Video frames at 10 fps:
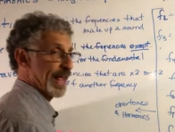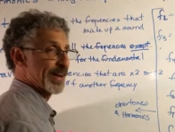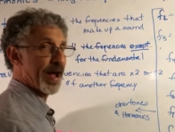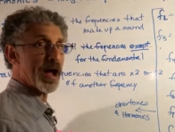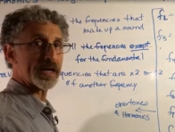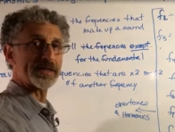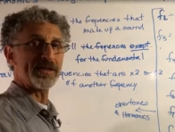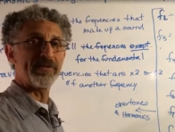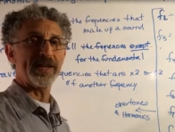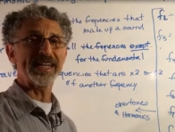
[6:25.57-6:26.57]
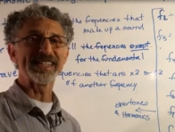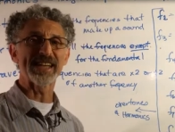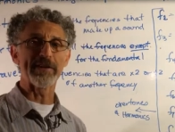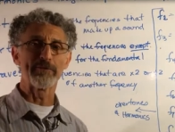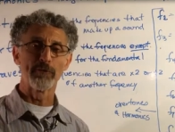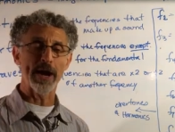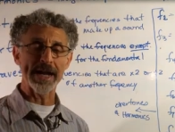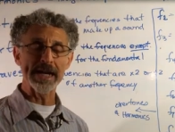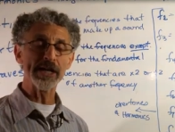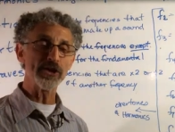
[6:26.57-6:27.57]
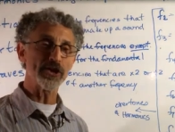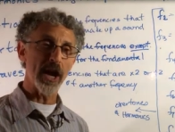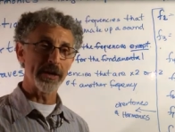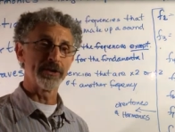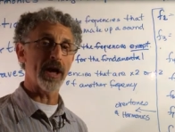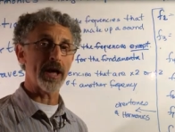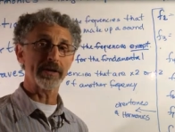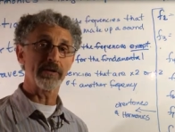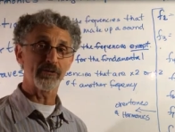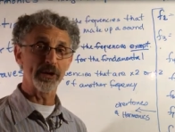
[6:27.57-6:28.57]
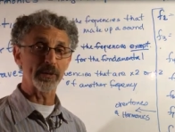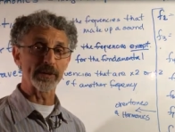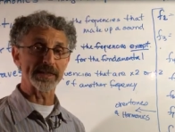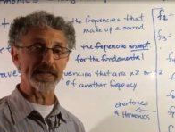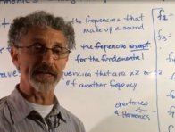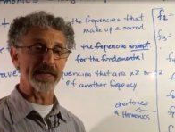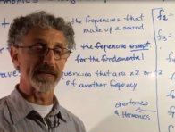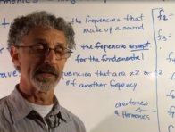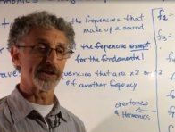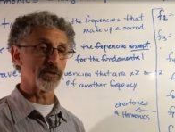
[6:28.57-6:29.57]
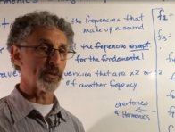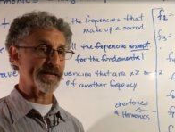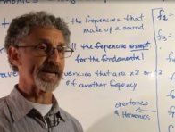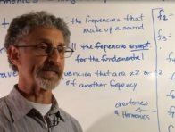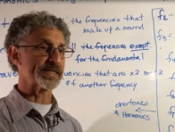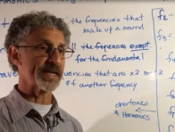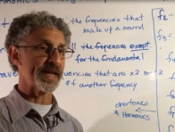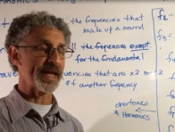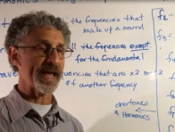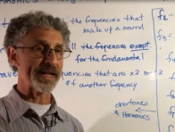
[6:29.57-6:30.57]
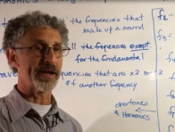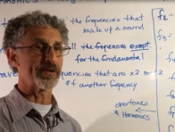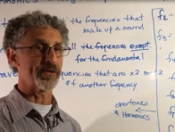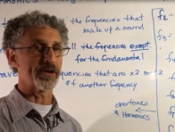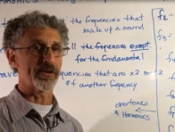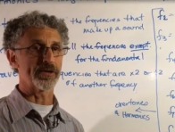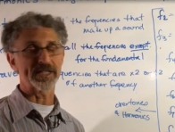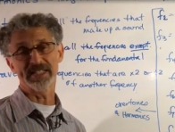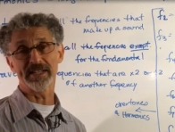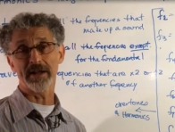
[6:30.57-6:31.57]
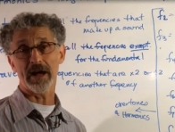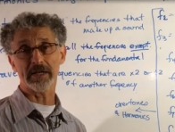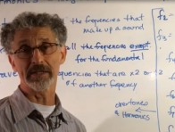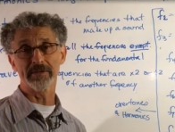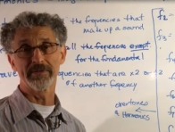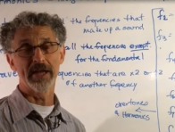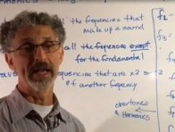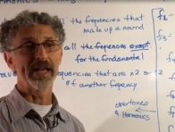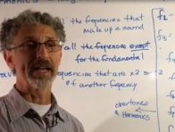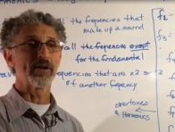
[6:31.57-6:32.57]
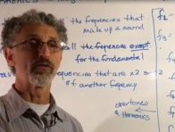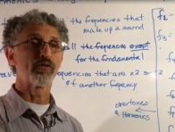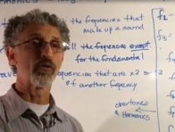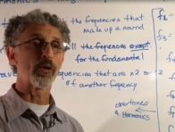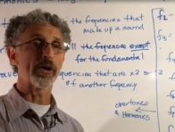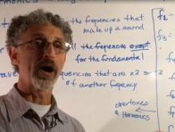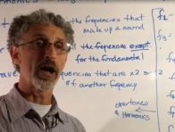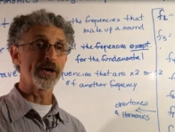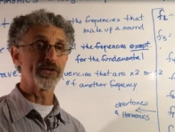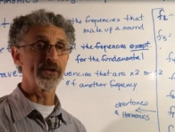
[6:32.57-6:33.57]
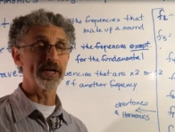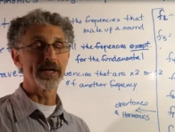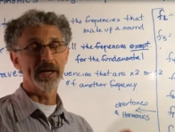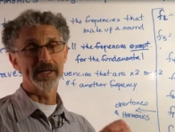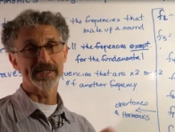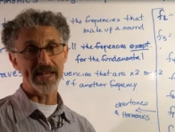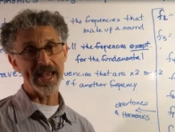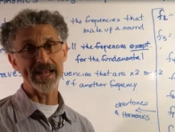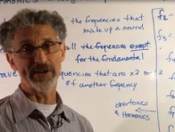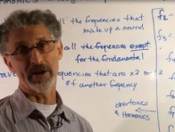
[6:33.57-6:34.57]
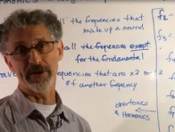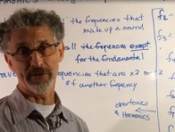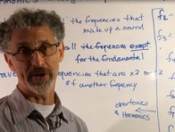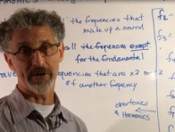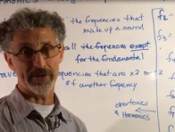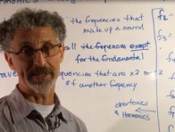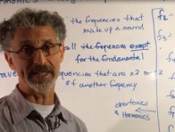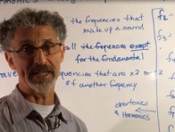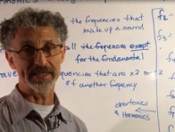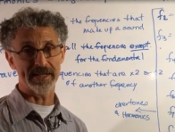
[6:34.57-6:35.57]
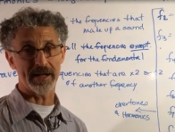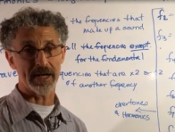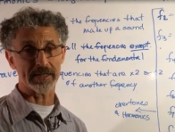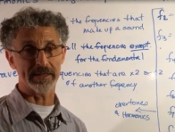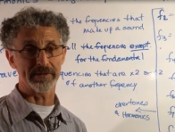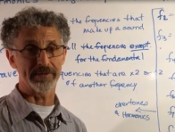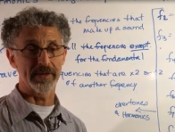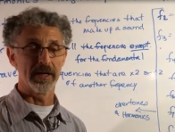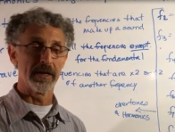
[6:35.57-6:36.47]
An octave is a range, not a frequency. So we can't say 800 hertz is an octave. 400 to 800 hertz is an octave.